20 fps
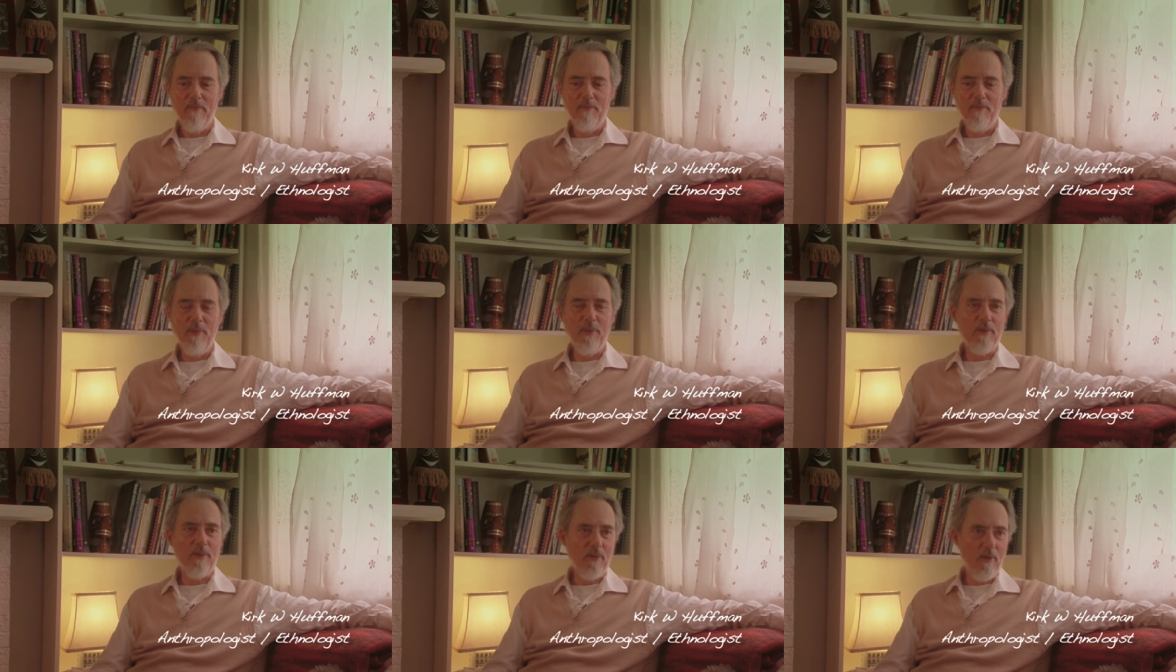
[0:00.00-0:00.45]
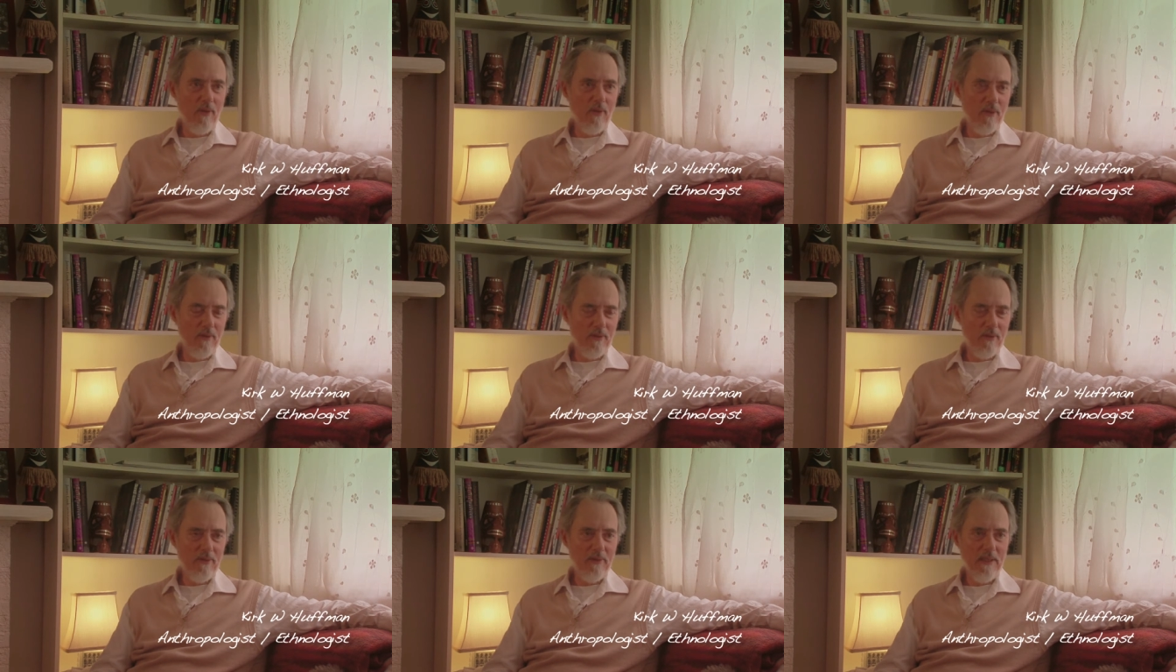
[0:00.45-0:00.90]
put
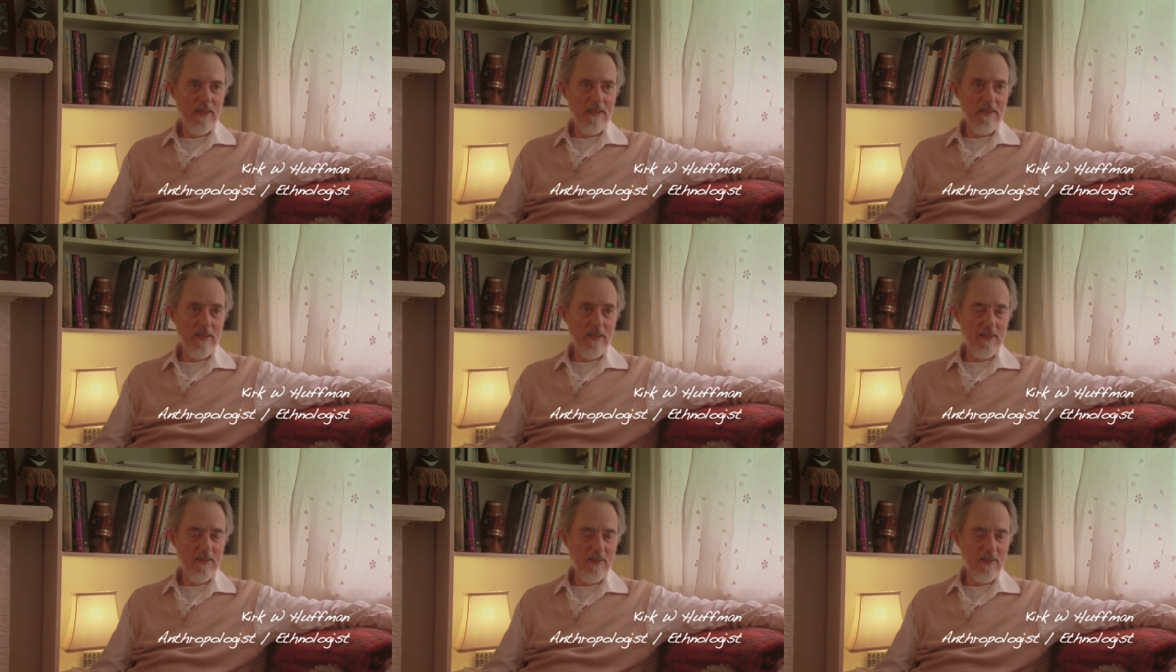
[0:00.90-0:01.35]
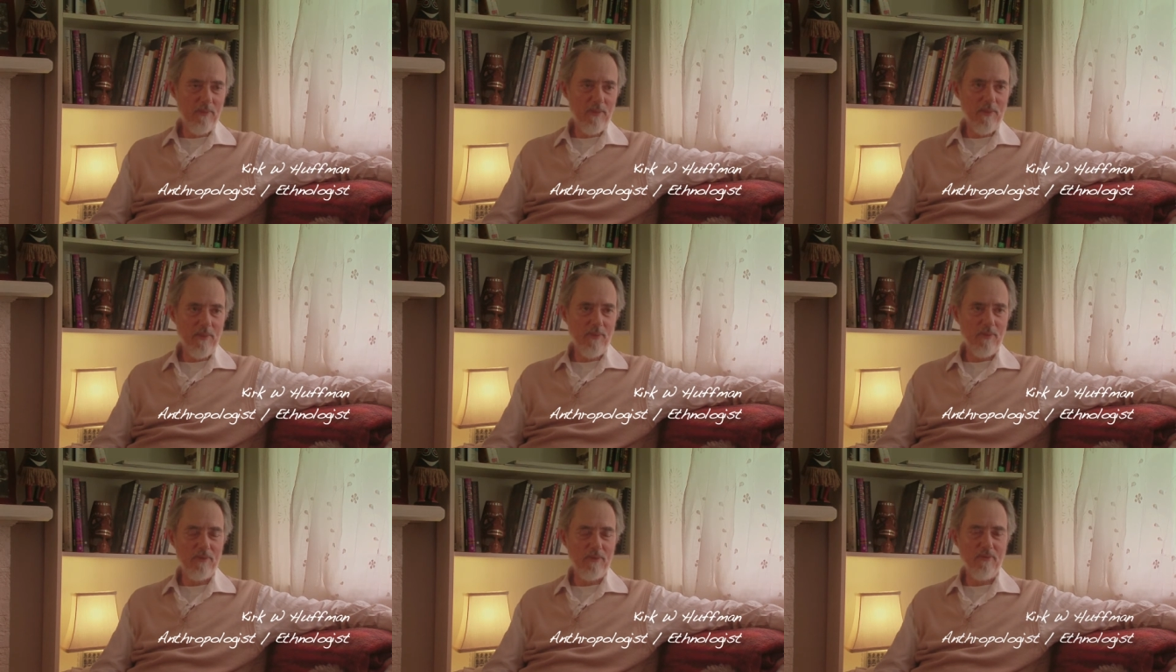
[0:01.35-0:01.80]
on indigenous
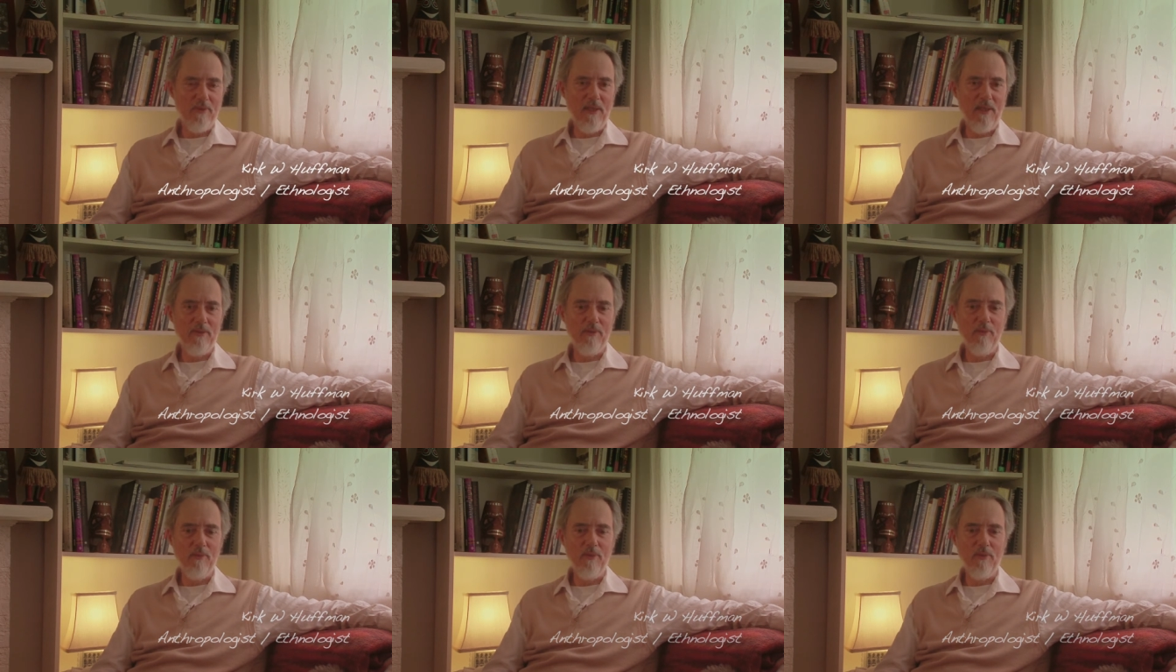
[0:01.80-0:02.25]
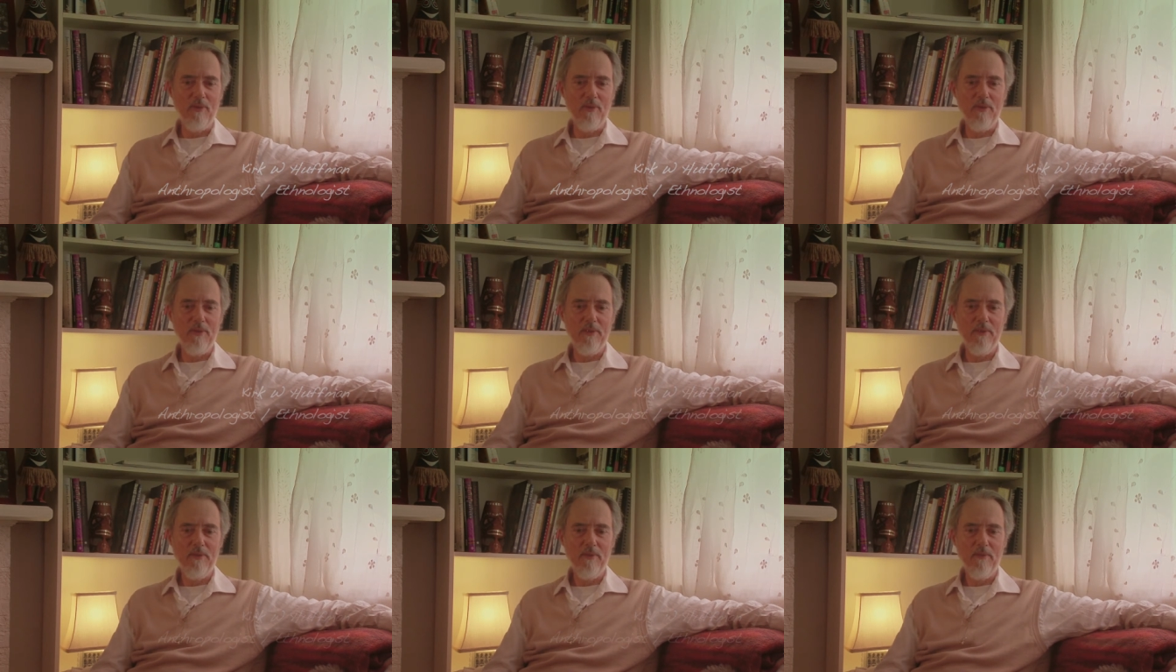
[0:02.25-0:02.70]
peoples around the
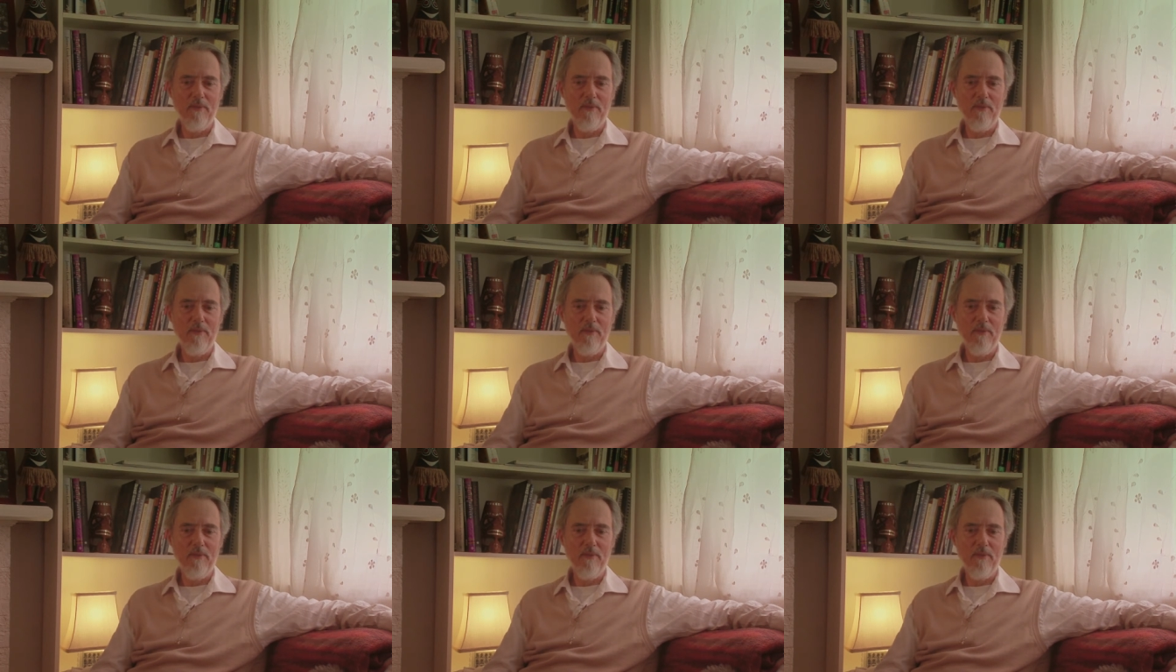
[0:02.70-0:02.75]
world.